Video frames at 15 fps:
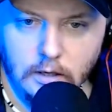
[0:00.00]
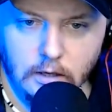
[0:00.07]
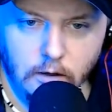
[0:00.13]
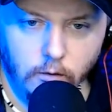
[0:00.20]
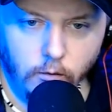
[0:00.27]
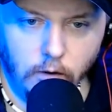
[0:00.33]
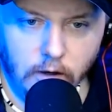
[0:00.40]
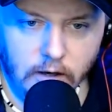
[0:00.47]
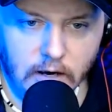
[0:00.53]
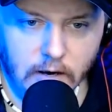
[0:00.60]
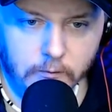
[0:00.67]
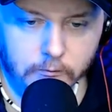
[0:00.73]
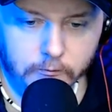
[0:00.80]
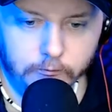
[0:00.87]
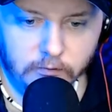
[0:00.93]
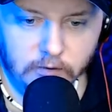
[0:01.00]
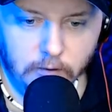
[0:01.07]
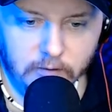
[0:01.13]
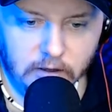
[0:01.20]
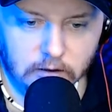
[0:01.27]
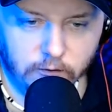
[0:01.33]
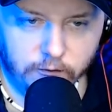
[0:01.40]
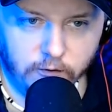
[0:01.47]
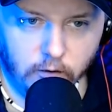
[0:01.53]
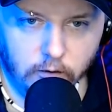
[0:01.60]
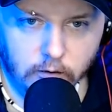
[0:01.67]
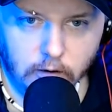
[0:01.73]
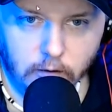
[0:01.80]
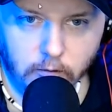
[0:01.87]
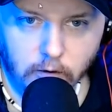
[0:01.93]
What up? Let me get the phone
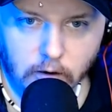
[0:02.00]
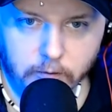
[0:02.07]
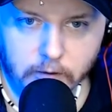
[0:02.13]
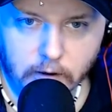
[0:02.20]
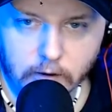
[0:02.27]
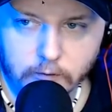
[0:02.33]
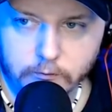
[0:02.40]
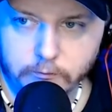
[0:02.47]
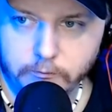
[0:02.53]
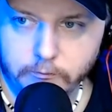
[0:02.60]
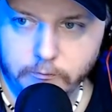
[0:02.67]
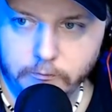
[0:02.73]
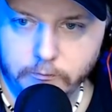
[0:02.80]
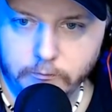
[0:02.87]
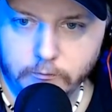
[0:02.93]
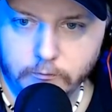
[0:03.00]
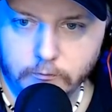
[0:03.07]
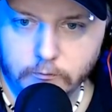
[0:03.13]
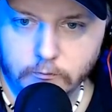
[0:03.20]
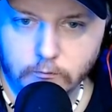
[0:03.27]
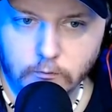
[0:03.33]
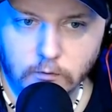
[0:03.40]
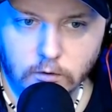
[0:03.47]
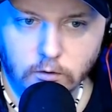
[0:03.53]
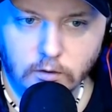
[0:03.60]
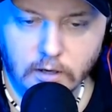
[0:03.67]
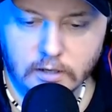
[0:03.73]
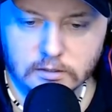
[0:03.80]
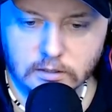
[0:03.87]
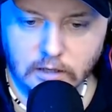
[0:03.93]
number up here. You
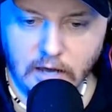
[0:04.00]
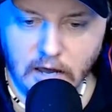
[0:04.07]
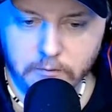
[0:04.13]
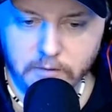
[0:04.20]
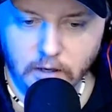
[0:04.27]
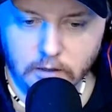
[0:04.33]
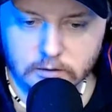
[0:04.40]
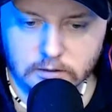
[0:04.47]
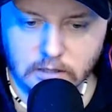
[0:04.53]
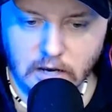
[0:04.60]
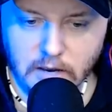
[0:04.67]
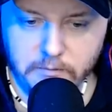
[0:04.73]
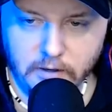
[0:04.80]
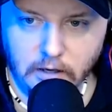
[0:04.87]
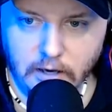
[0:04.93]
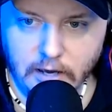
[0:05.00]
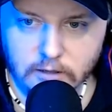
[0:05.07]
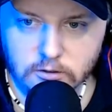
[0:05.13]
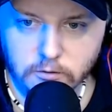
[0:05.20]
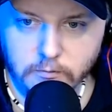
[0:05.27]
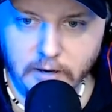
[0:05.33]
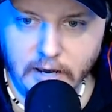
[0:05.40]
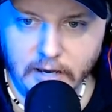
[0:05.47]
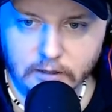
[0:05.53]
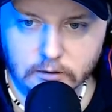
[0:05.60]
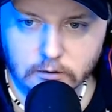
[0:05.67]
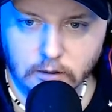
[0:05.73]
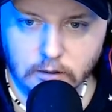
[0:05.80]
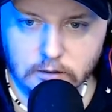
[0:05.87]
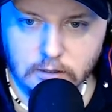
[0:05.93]
guys can add me on Skype, and I'll add you back.
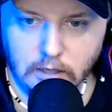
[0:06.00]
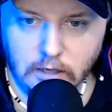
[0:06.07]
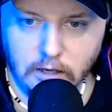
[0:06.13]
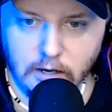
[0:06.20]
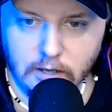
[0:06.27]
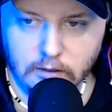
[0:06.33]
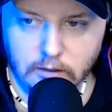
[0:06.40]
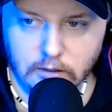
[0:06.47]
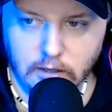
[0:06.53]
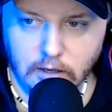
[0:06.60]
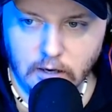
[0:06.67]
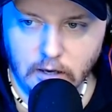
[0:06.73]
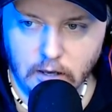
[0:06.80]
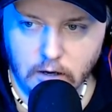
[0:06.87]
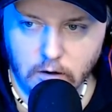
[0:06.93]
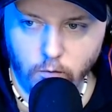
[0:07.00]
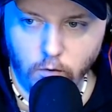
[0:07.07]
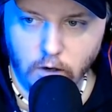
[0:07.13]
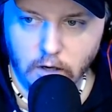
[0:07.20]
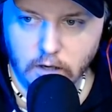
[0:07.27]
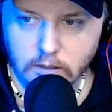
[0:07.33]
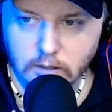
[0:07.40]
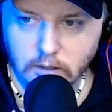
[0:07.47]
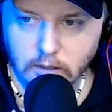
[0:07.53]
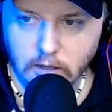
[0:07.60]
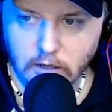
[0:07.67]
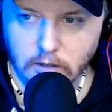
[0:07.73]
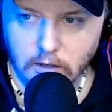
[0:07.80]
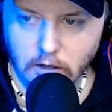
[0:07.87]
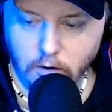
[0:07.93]
Danny Deadly,
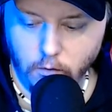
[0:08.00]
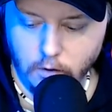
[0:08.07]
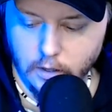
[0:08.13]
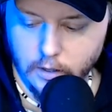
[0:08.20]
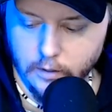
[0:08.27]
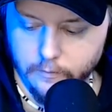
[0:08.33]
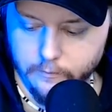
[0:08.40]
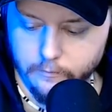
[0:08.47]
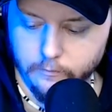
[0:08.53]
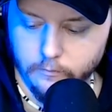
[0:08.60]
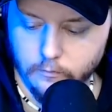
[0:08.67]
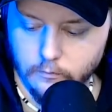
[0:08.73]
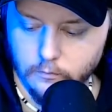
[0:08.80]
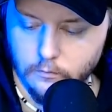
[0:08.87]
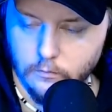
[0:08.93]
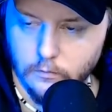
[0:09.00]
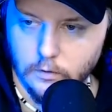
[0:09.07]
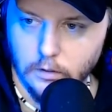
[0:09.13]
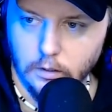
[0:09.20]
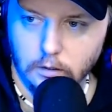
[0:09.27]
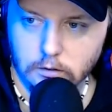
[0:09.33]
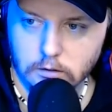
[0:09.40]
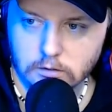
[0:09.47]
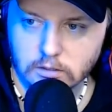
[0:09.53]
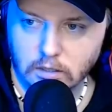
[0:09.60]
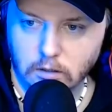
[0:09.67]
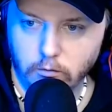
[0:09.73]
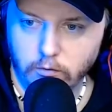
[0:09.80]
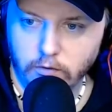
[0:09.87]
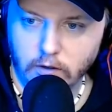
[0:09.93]
DanNyDeadly. Just like
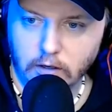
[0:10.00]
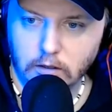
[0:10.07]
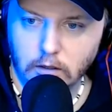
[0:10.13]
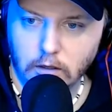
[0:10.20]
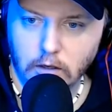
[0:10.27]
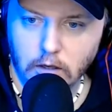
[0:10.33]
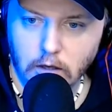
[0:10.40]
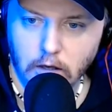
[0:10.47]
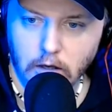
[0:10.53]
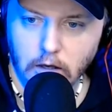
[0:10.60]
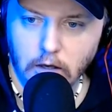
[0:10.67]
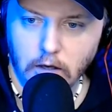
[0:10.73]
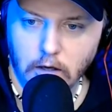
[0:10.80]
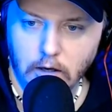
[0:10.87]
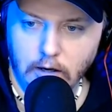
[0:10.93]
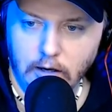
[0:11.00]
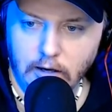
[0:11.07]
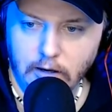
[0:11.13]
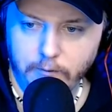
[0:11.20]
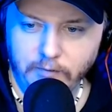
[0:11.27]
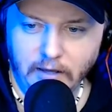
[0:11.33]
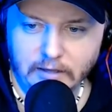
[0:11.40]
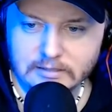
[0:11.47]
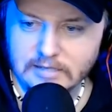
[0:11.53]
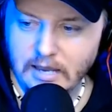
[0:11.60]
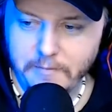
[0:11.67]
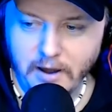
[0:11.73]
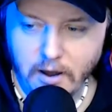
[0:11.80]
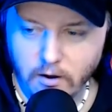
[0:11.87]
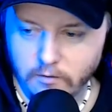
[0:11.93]
you would think. I'd say
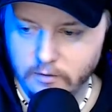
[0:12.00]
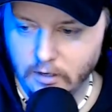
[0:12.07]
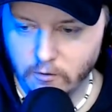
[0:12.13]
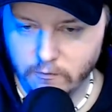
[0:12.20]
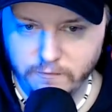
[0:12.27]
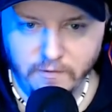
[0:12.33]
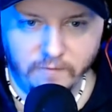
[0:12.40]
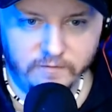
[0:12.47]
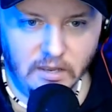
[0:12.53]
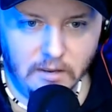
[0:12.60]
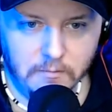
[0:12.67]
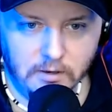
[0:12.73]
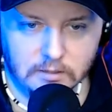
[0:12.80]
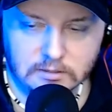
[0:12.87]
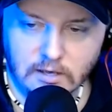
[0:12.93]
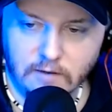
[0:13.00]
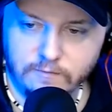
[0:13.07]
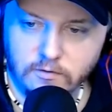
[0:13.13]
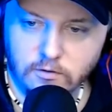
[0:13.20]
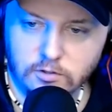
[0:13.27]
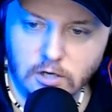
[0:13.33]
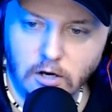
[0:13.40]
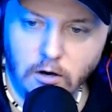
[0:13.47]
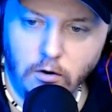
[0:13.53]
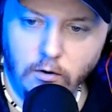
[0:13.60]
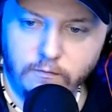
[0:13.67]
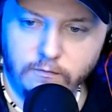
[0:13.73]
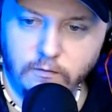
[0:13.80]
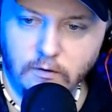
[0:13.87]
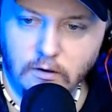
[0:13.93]
about, 15 minutes left of the show
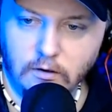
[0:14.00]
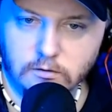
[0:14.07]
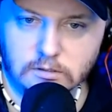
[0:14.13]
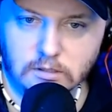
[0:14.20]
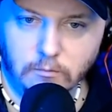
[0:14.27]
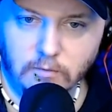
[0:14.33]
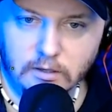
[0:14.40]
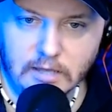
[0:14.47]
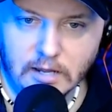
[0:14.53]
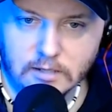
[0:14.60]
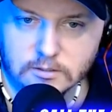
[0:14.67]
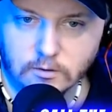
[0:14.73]
or something like that, so